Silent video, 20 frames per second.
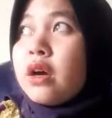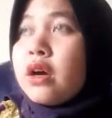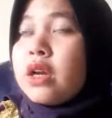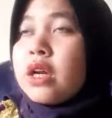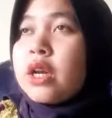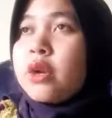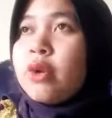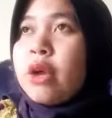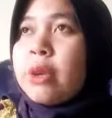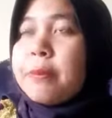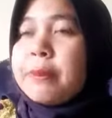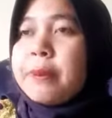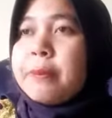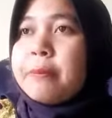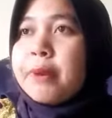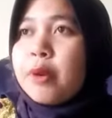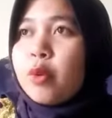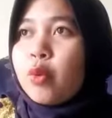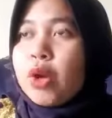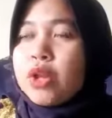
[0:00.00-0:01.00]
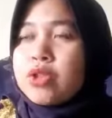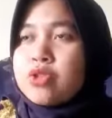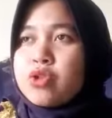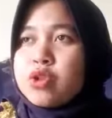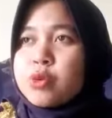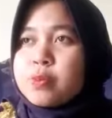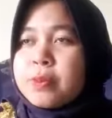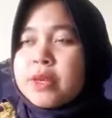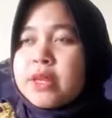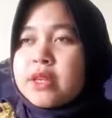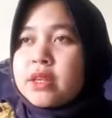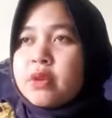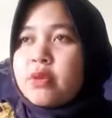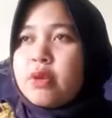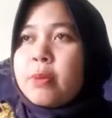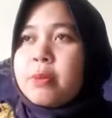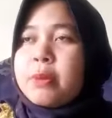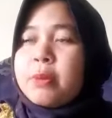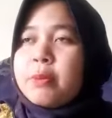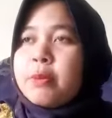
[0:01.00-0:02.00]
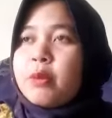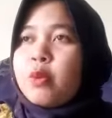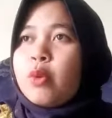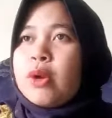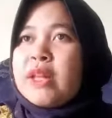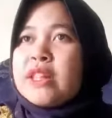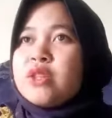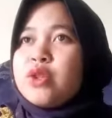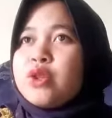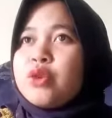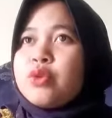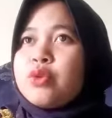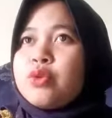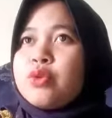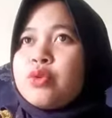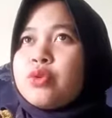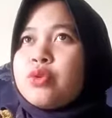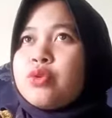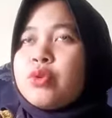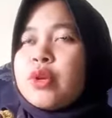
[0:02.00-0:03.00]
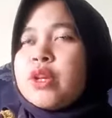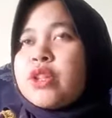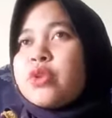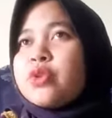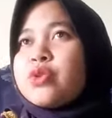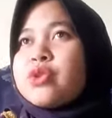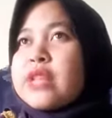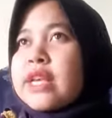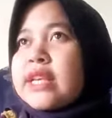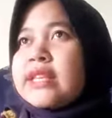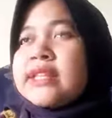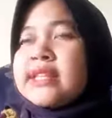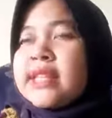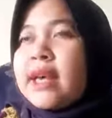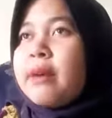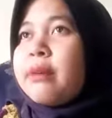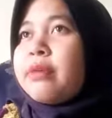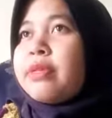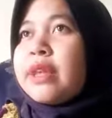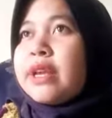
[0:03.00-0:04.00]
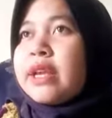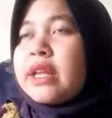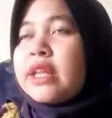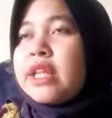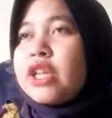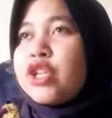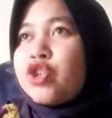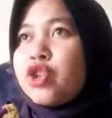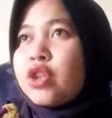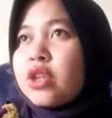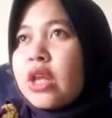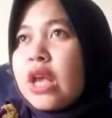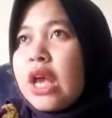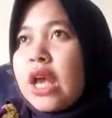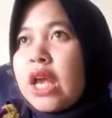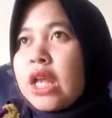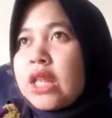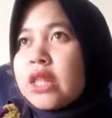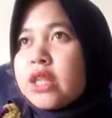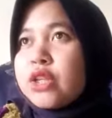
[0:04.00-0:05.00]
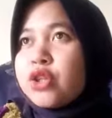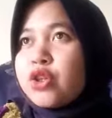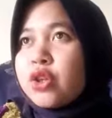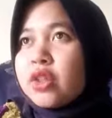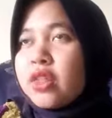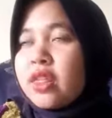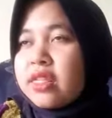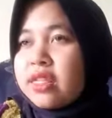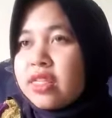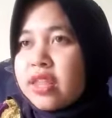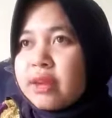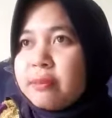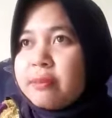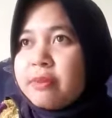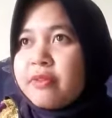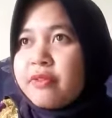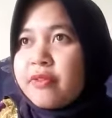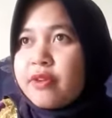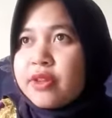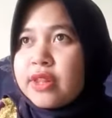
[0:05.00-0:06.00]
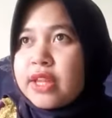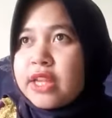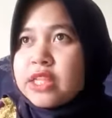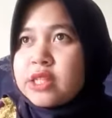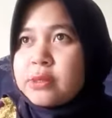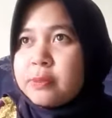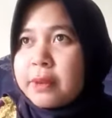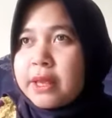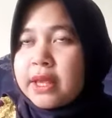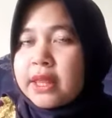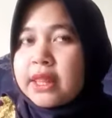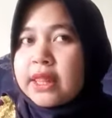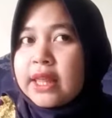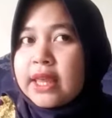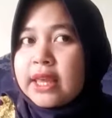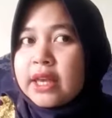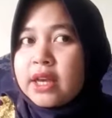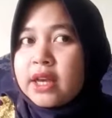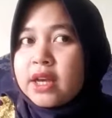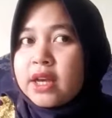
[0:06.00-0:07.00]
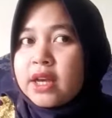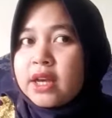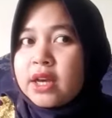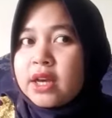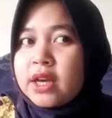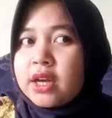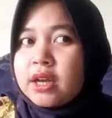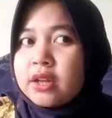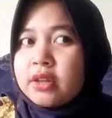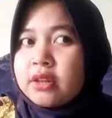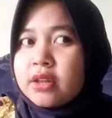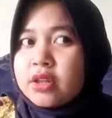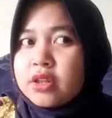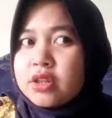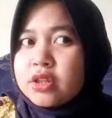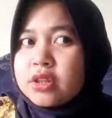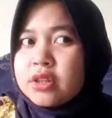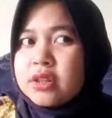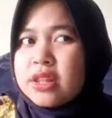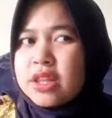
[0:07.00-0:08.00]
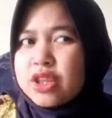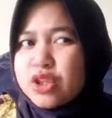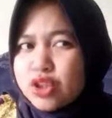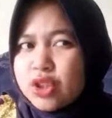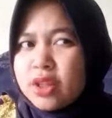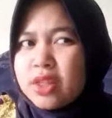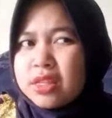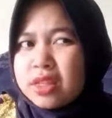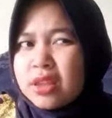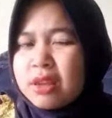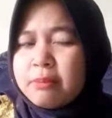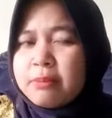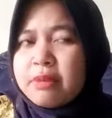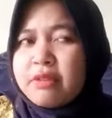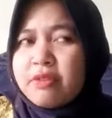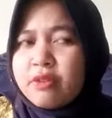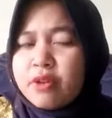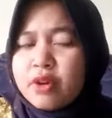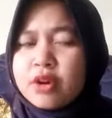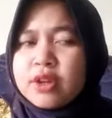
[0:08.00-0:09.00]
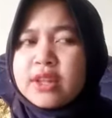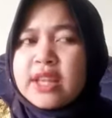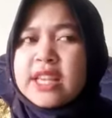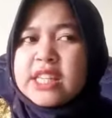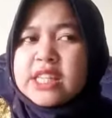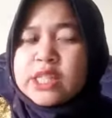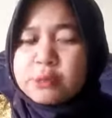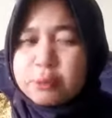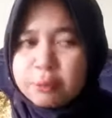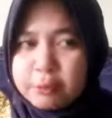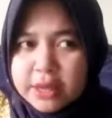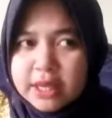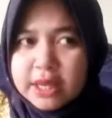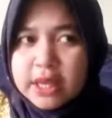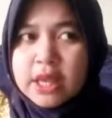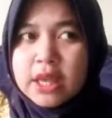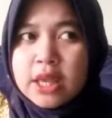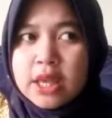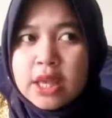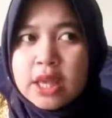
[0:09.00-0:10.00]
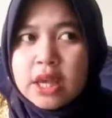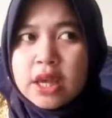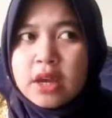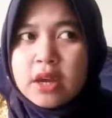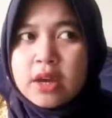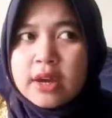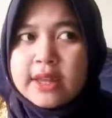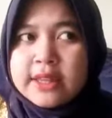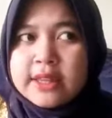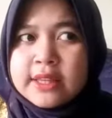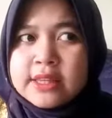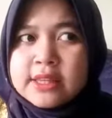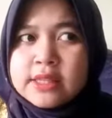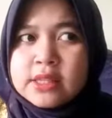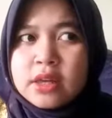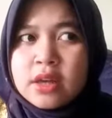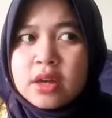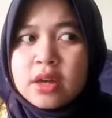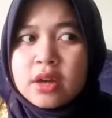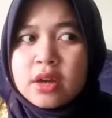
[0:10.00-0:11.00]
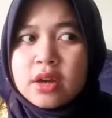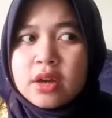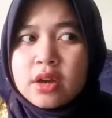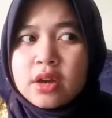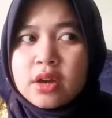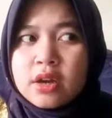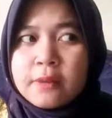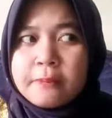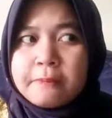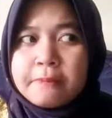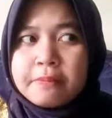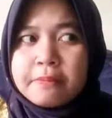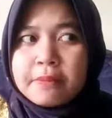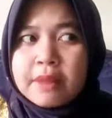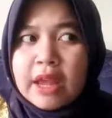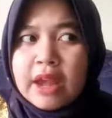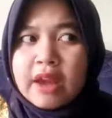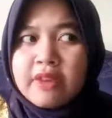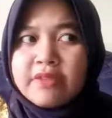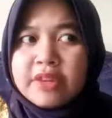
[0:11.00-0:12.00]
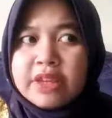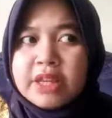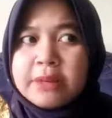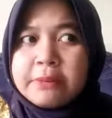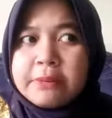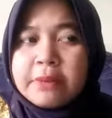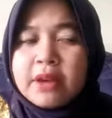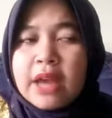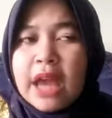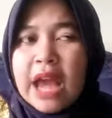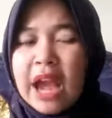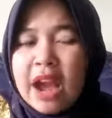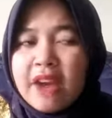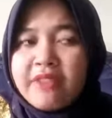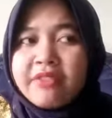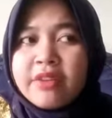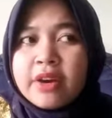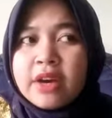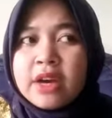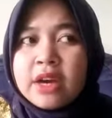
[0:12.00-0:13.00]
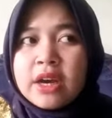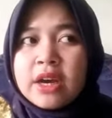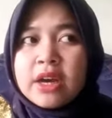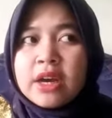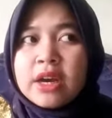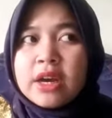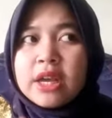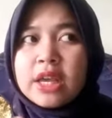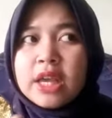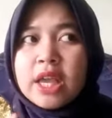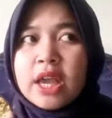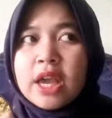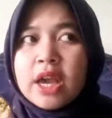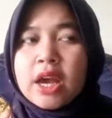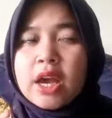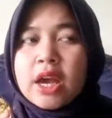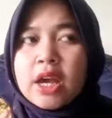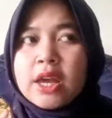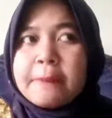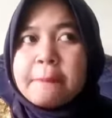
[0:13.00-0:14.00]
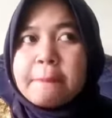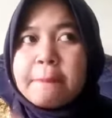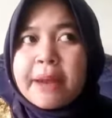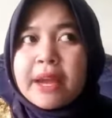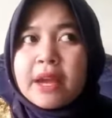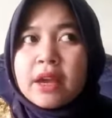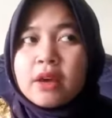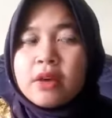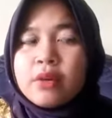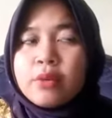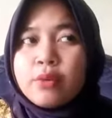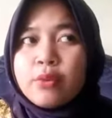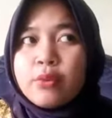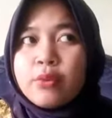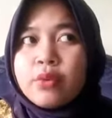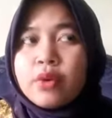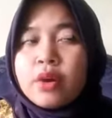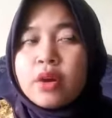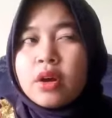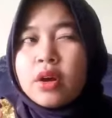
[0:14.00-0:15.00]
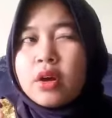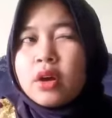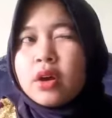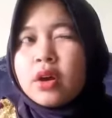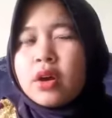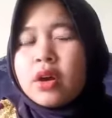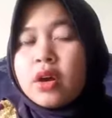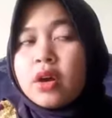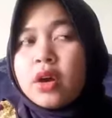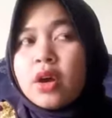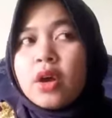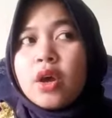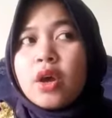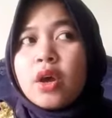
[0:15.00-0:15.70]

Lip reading: the way people want to speak, the way people want to say something. They should think before they speak, like they should think before they speak. It is have a impact uh